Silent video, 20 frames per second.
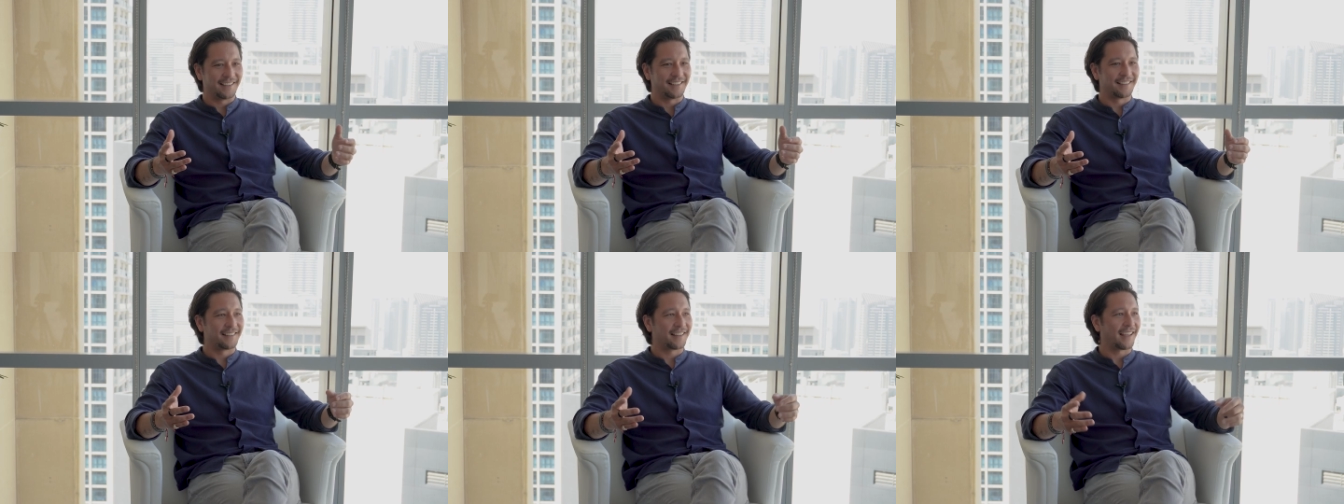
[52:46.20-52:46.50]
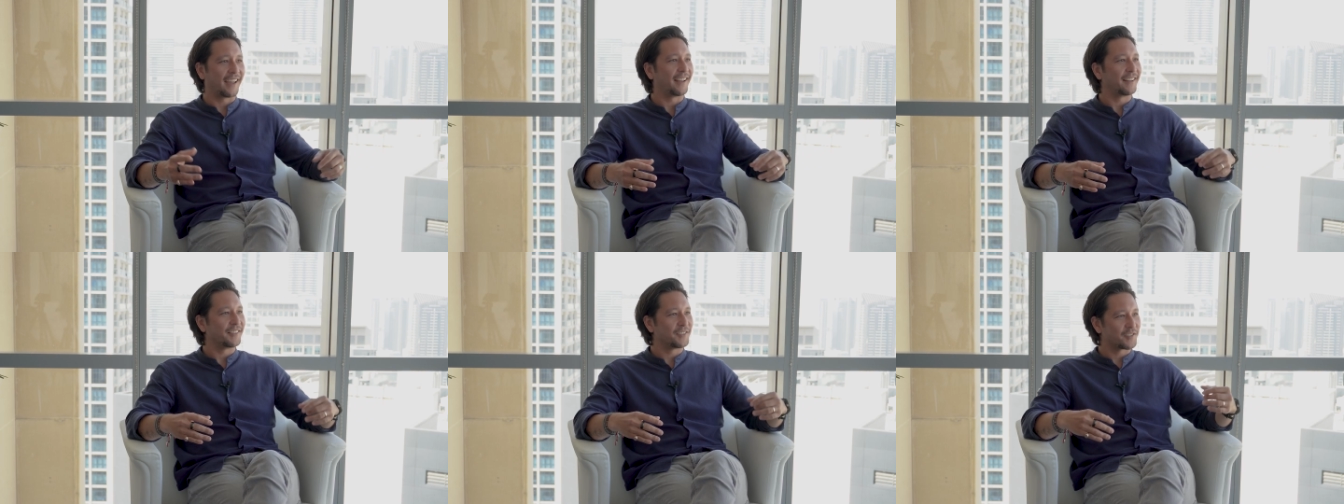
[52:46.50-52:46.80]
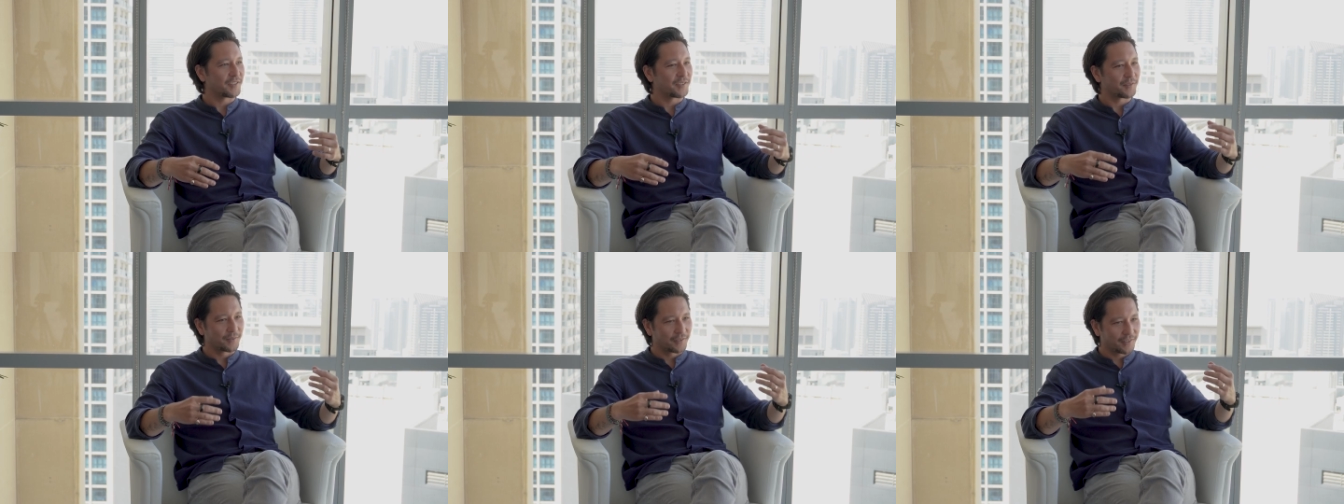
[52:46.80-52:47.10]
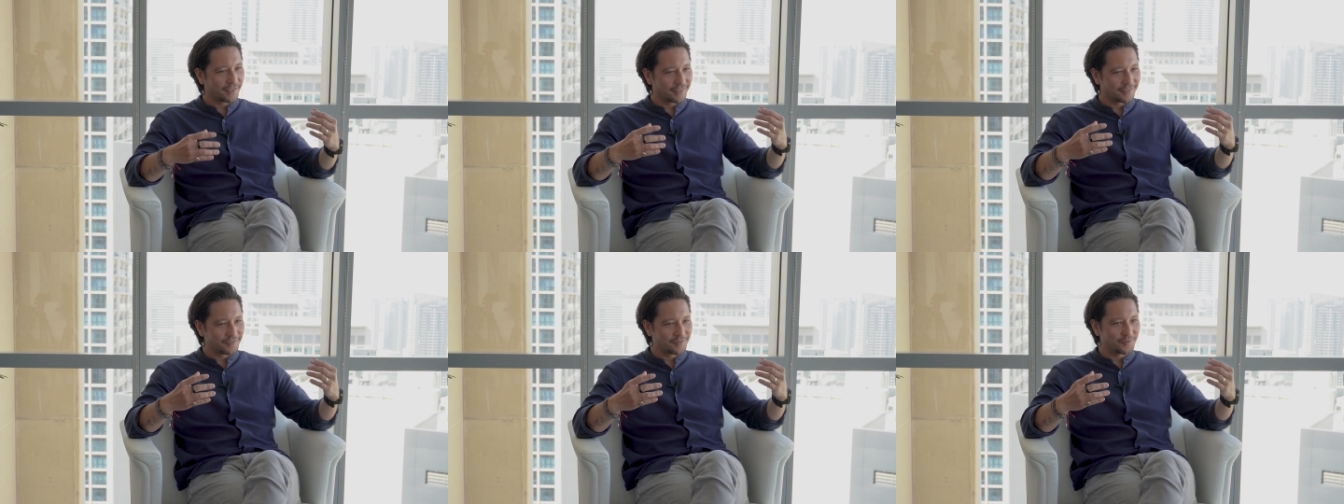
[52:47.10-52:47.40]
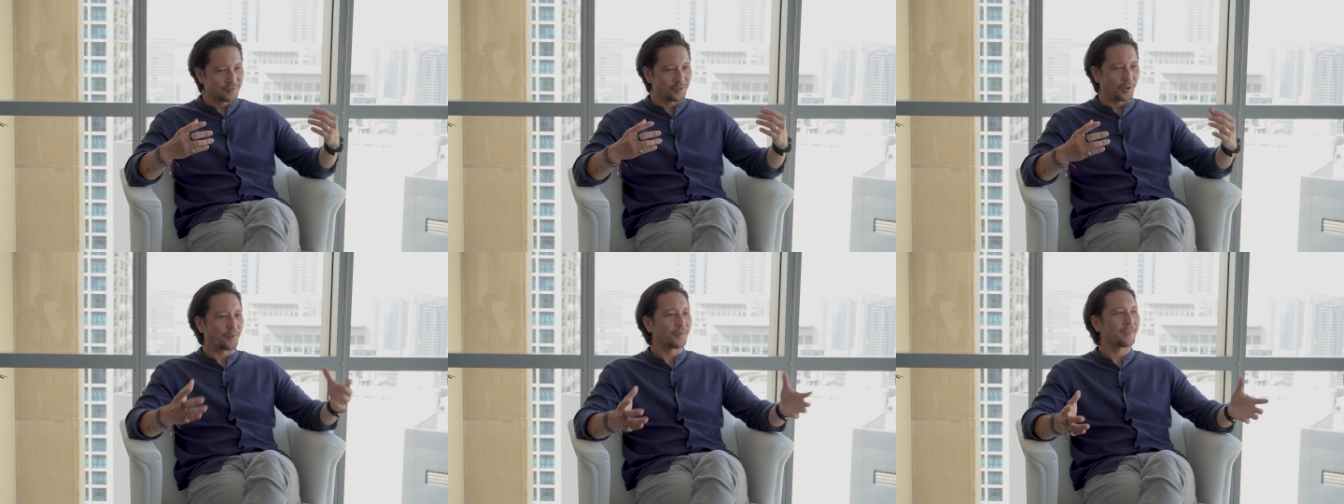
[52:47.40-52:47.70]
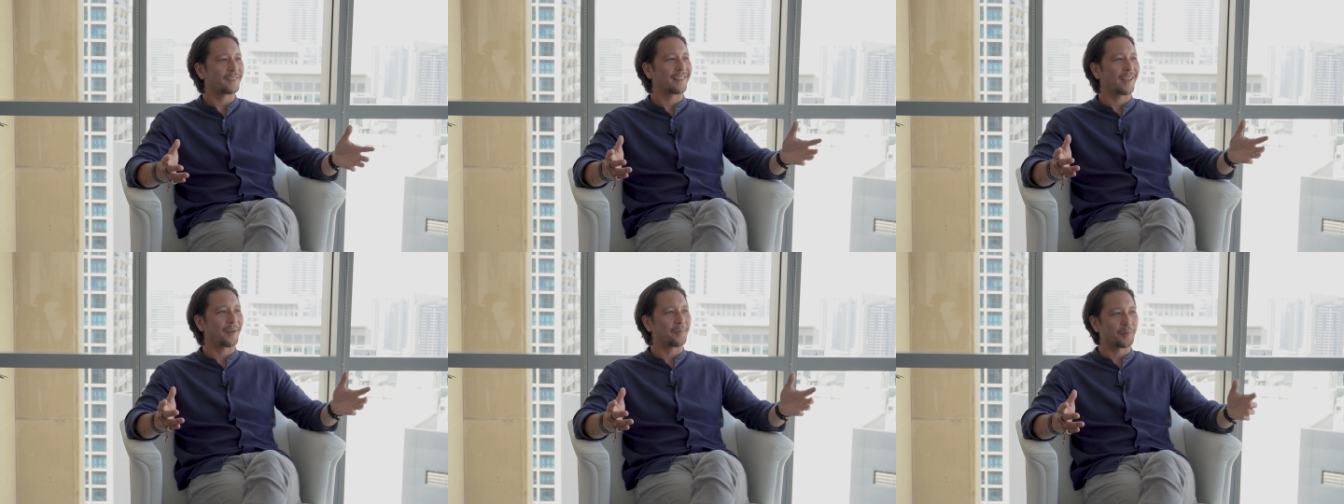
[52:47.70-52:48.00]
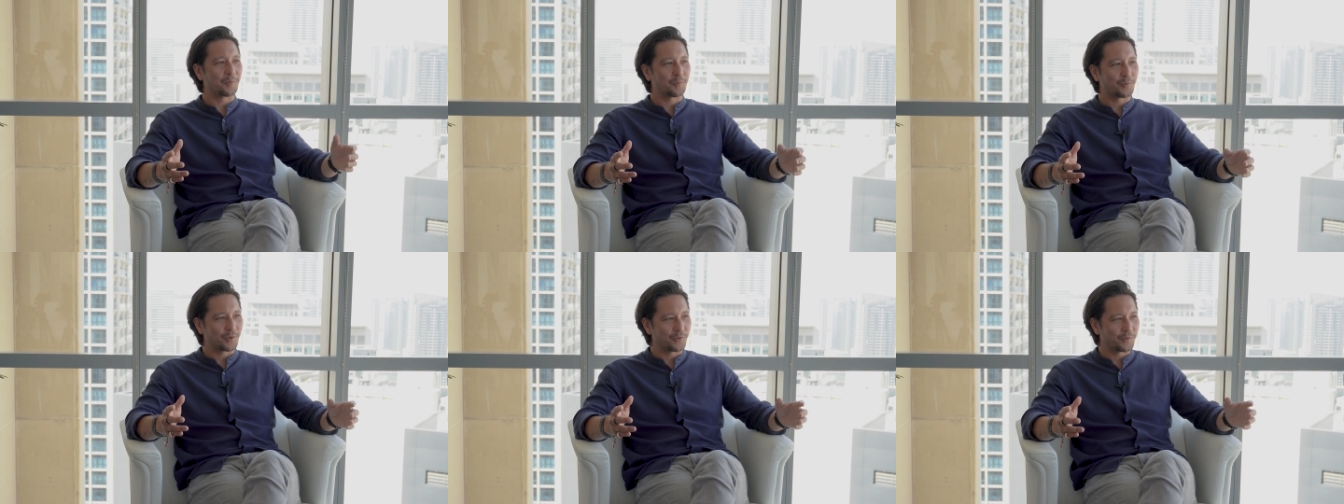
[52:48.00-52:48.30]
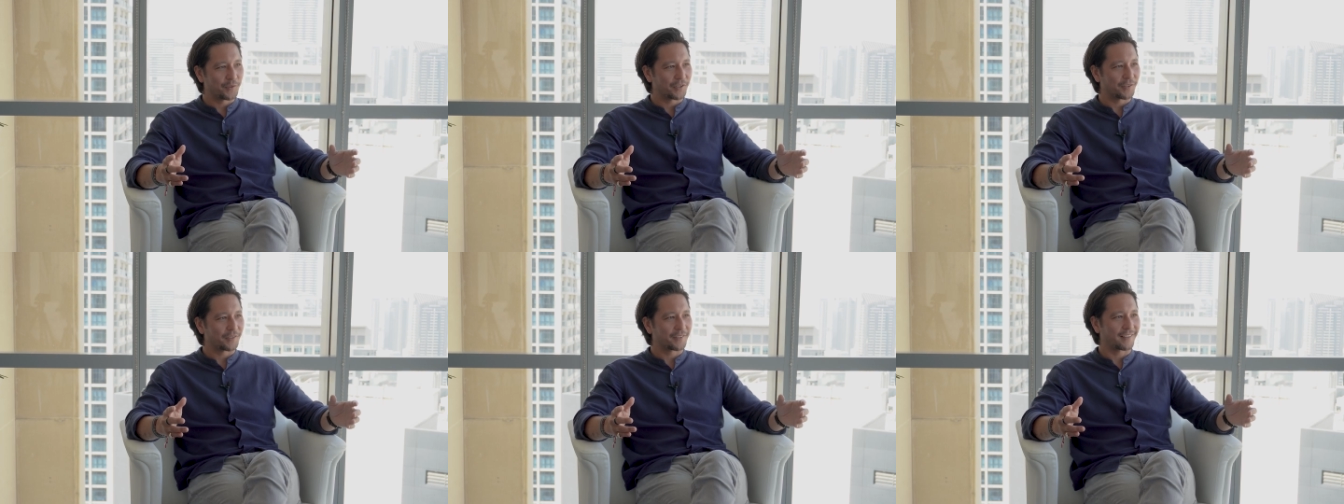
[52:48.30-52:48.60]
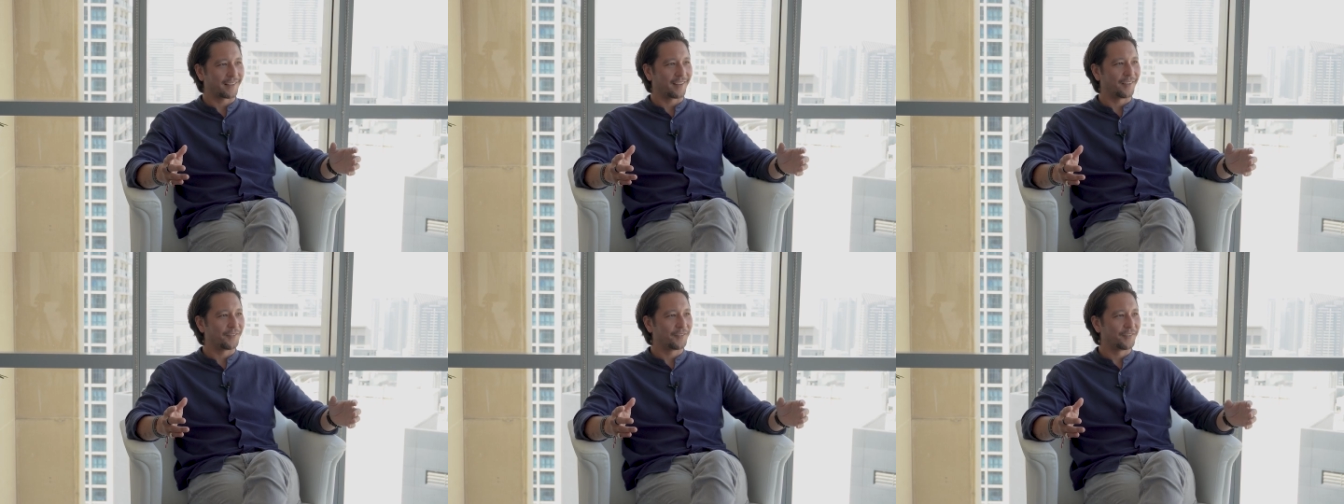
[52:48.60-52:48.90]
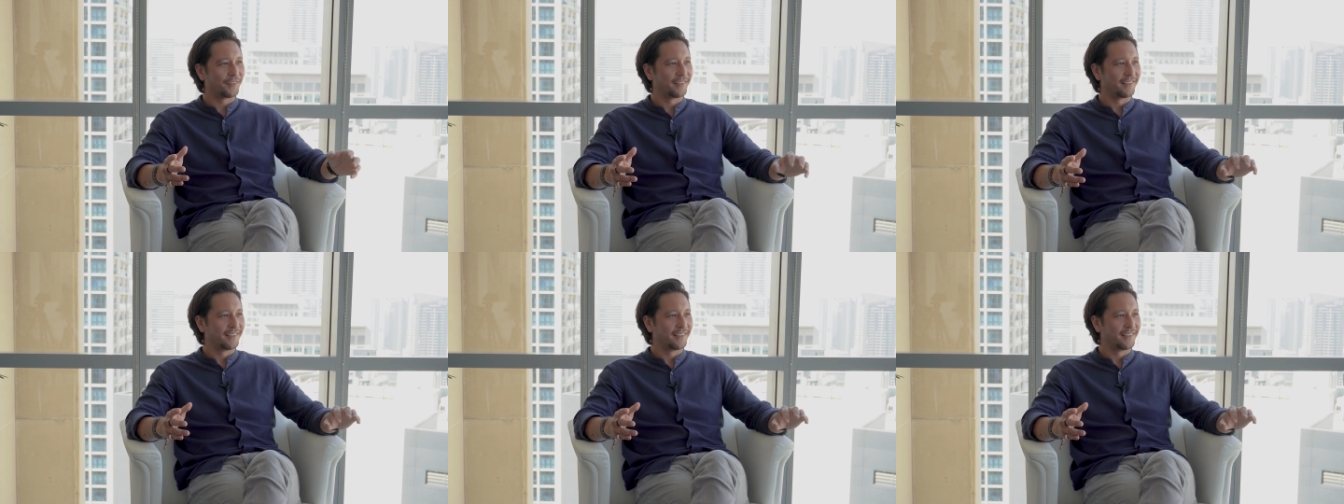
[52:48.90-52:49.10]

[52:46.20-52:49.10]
is that just don't stop improving yourself.